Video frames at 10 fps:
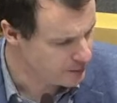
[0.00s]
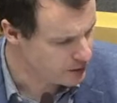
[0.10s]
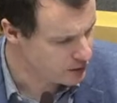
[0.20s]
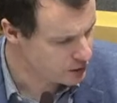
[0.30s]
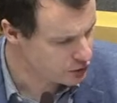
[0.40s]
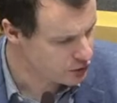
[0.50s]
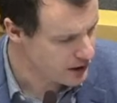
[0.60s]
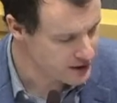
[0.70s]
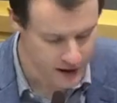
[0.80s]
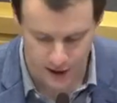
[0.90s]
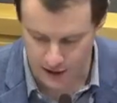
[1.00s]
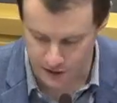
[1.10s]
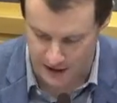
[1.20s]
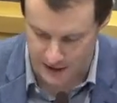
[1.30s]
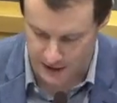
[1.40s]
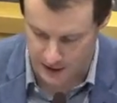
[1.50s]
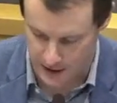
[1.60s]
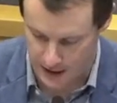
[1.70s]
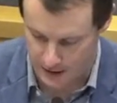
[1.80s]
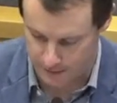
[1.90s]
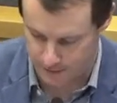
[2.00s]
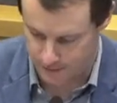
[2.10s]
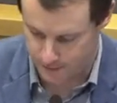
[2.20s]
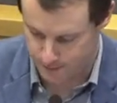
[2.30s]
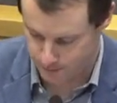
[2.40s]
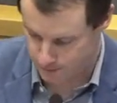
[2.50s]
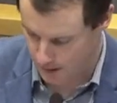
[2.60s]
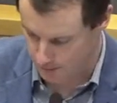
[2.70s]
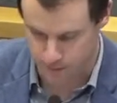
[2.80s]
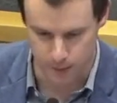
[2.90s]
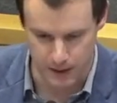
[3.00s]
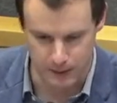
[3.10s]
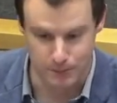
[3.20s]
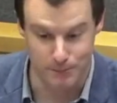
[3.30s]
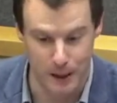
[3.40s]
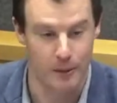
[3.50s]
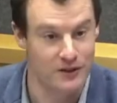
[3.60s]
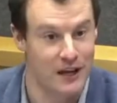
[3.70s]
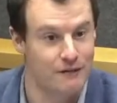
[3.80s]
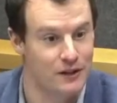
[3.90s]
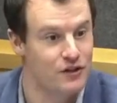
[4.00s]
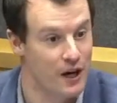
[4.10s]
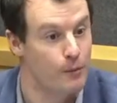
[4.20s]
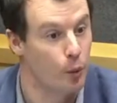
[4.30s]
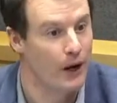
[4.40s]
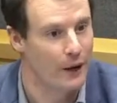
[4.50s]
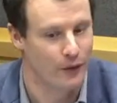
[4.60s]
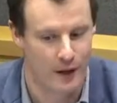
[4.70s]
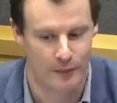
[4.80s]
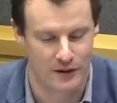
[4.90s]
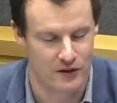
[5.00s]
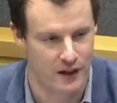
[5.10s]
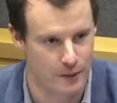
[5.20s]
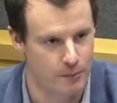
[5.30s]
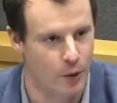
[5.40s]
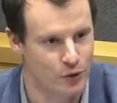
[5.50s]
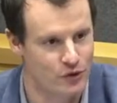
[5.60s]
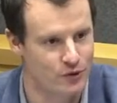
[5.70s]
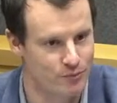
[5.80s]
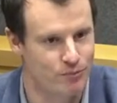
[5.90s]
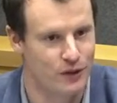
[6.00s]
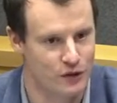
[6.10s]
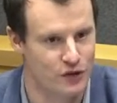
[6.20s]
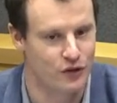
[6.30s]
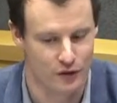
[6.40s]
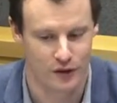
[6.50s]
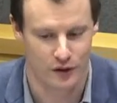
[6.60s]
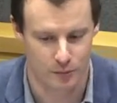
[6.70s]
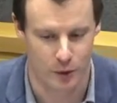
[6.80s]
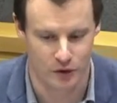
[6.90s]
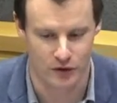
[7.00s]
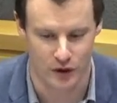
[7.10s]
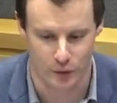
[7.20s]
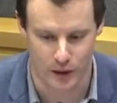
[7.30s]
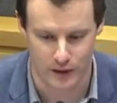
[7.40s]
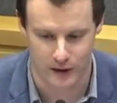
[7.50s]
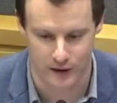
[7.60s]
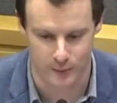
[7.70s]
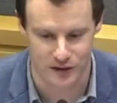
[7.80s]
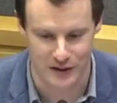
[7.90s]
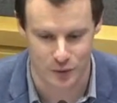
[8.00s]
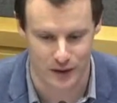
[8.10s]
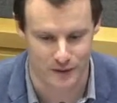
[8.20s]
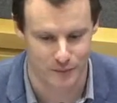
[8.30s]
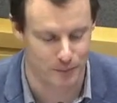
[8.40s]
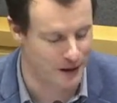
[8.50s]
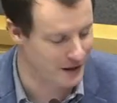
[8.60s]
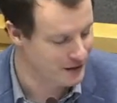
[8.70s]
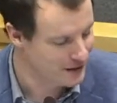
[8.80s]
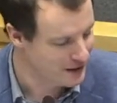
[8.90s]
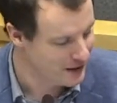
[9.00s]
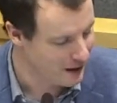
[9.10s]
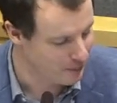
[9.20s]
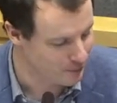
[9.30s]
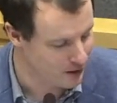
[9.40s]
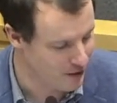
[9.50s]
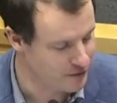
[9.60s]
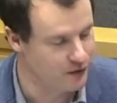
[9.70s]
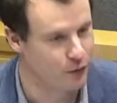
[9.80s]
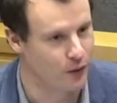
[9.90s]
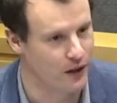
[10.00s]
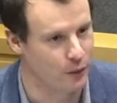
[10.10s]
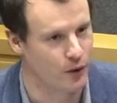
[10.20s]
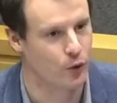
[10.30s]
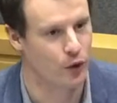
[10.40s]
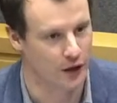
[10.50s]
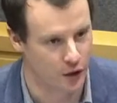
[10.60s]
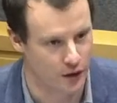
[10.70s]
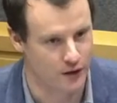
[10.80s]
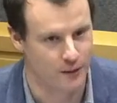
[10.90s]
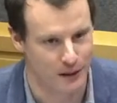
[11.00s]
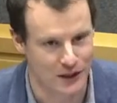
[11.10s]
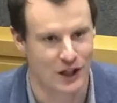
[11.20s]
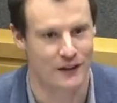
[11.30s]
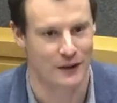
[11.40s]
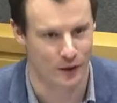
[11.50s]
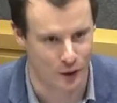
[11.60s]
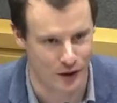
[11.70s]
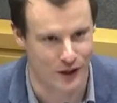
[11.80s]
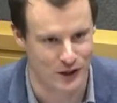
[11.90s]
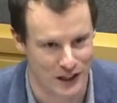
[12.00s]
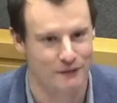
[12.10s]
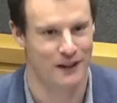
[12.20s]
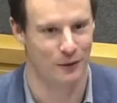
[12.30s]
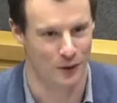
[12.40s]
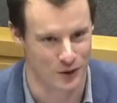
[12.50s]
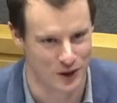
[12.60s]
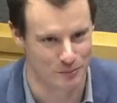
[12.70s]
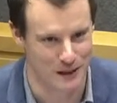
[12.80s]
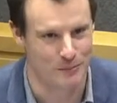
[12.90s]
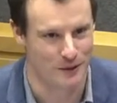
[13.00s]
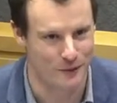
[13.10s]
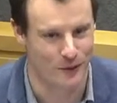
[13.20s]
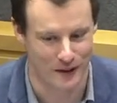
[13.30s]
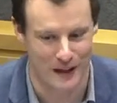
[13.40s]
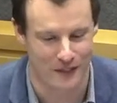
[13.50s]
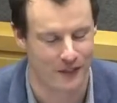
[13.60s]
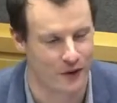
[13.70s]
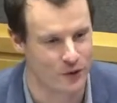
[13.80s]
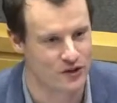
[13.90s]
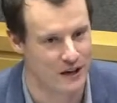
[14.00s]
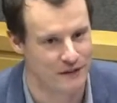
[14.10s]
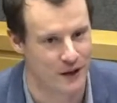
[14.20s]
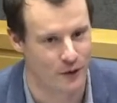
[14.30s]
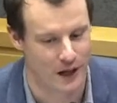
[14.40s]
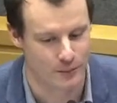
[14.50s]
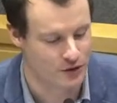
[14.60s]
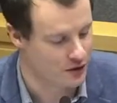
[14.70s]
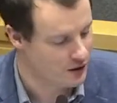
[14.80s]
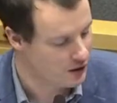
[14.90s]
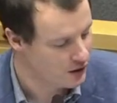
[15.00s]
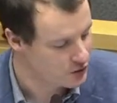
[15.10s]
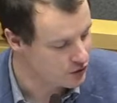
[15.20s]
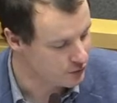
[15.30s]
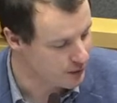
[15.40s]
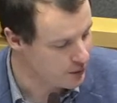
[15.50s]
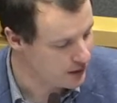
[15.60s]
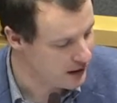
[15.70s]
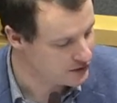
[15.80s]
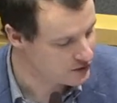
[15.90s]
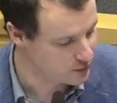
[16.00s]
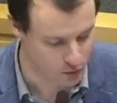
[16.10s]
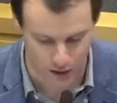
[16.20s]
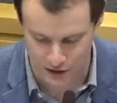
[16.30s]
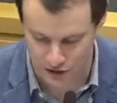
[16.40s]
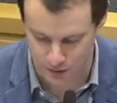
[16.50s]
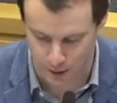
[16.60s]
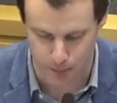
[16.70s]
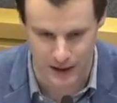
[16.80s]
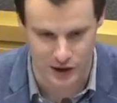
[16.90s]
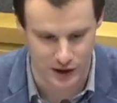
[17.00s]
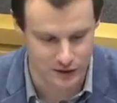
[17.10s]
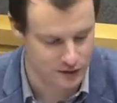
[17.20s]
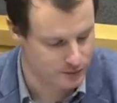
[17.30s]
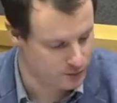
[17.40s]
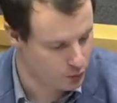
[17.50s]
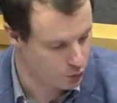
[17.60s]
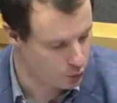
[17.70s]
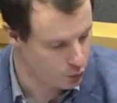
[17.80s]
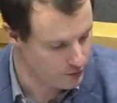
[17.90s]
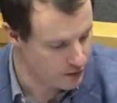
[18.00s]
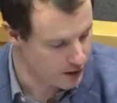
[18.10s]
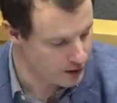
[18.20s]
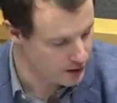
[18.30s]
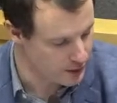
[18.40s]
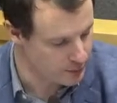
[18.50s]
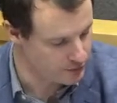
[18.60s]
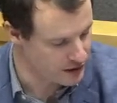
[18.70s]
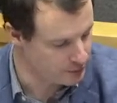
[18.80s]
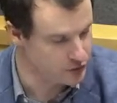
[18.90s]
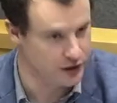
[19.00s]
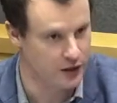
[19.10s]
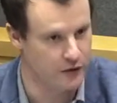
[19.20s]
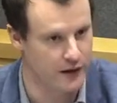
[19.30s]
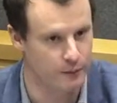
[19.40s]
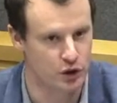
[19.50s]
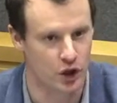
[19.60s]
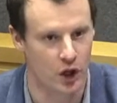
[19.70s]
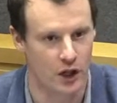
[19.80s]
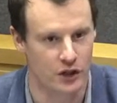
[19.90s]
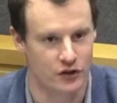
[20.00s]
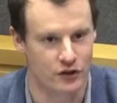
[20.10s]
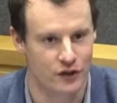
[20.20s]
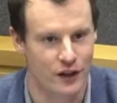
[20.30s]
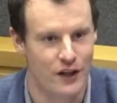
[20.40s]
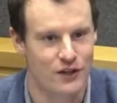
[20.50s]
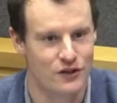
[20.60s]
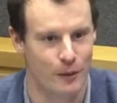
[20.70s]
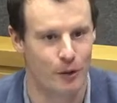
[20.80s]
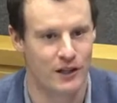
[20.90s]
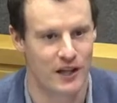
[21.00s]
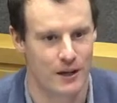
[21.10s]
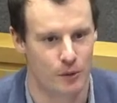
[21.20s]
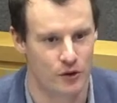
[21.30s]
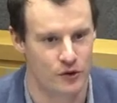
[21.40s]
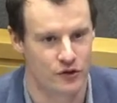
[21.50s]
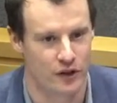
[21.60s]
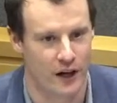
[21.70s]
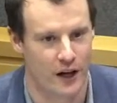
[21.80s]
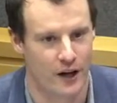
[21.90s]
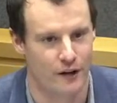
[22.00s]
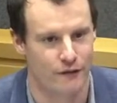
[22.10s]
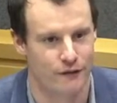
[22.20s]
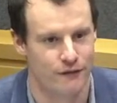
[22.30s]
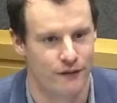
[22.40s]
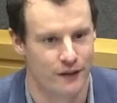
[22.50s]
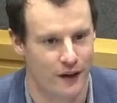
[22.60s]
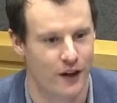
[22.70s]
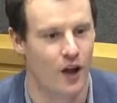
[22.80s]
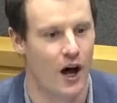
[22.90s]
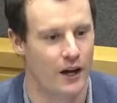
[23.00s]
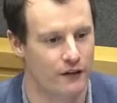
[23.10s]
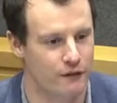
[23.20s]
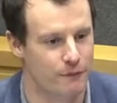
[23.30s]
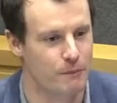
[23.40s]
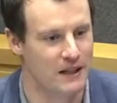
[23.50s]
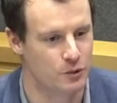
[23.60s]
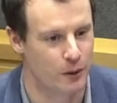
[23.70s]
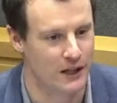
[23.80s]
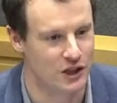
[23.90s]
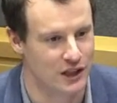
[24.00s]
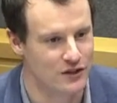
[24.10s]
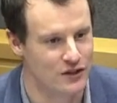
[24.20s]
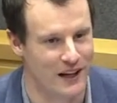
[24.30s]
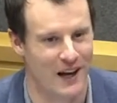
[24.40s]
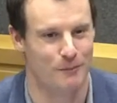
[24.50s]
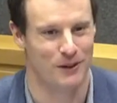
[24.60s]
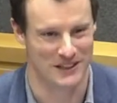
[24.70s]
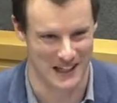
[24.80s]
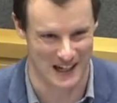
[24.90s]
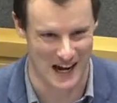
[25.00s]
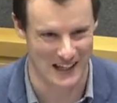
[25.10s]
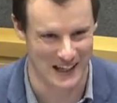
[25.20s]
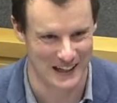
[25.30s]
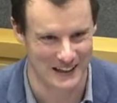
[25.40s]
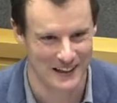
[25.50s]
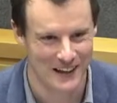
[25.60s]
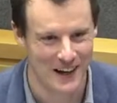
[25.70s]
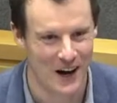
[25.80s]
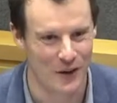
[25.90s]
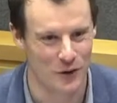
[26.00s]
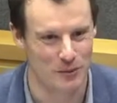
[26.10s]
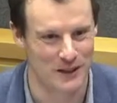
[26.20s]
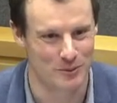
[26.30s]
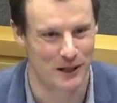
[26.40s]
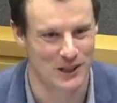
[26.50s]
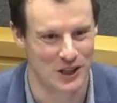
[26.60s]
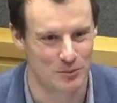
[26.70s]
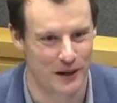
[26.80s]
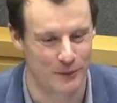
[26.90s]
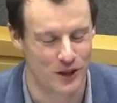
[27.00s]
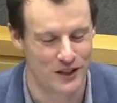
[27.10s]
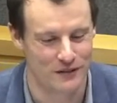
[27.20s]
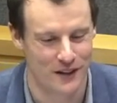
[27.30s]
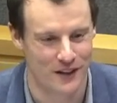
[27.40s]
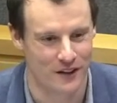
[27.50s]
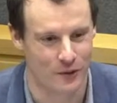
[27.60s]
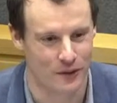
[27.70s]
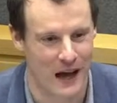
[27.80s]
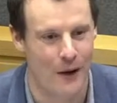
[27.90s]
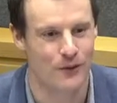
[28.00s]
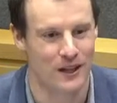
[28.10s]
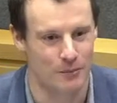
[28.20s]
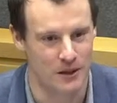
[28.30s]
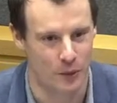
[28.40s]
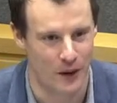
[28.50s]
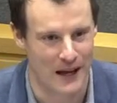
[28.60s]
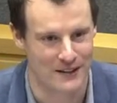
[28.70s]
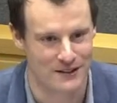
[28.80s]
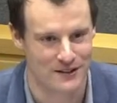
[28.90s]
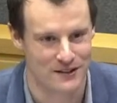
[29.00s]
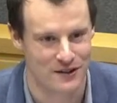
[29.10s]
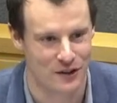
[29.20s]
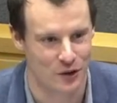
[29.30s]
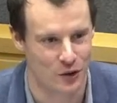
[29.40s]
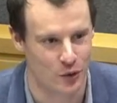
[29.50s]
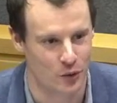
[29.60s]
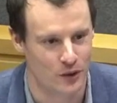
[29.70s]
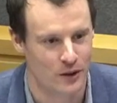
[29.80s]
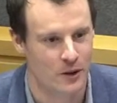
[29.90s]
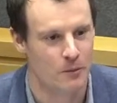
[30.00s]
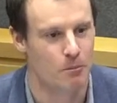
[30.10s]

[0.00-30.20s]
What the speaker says: I'm trying to get an understanding of, for me, public safety is the number one outcome. That's the thing I'm most concerned with and obsessed with. But I'm confident if we recruit a good commission and they recruit a good chief and he recruits good people, we'll get those safety outcomes. So for me, I want to ask some questions about budget. We've got a number of tables in here that I'm sure are just summary tables of a lot of big spreadsheets. I appreciate not getting all those big spreadsheets, but I'm trying to figure out how deep you went to